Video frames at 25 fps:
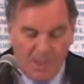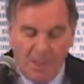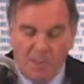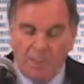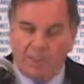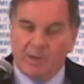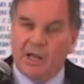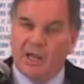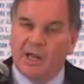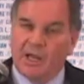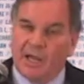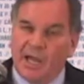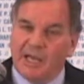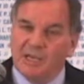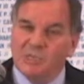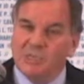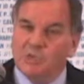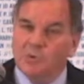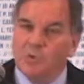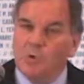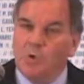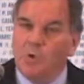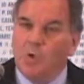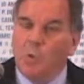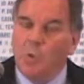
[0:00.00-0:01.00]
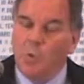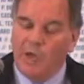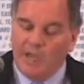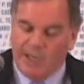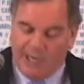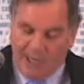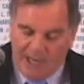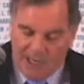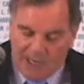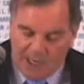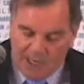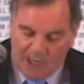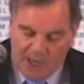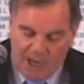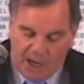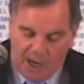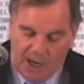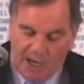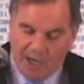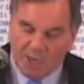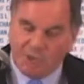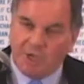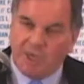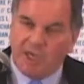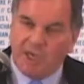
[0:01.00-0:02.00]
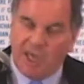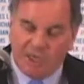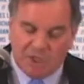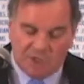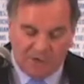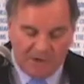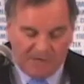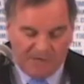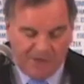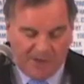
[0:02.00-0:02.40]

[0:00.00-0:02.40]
But unless we get education